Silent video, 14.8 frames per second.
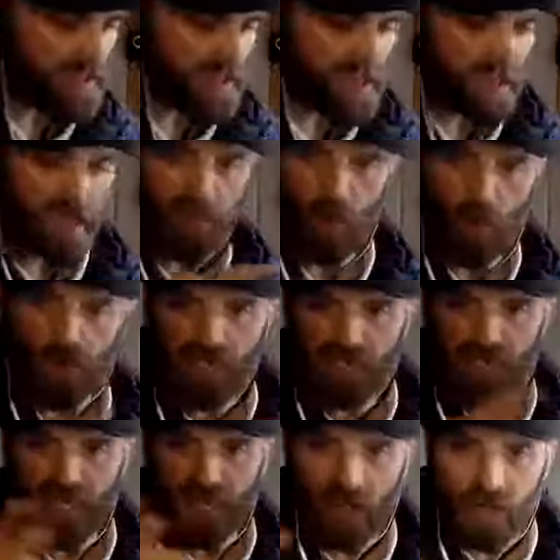then he can more
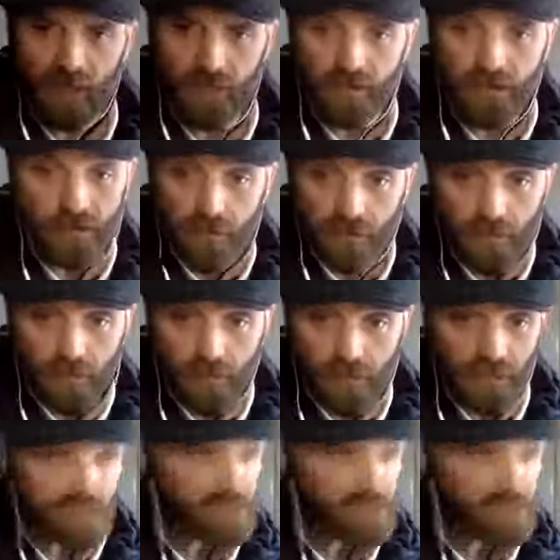easily hide and